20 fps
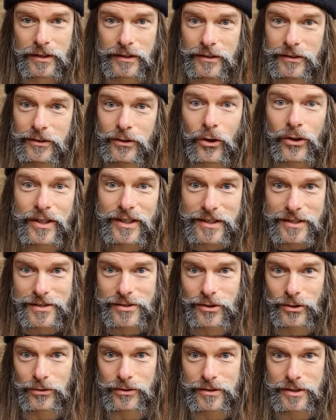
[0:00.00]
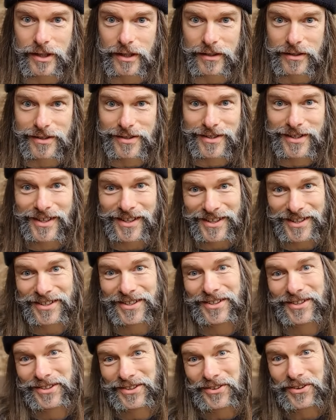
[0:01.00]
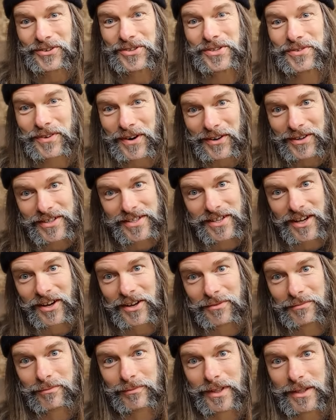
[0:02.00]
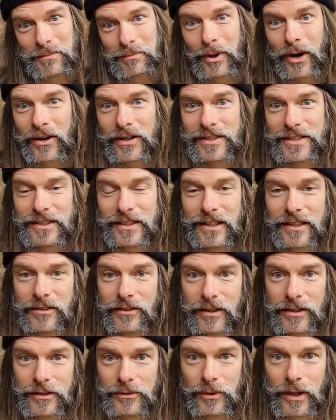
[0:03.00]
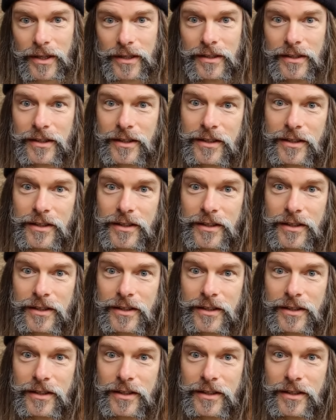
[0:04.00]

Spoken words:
Not in this context. Not as far as I'm imparting here anyway.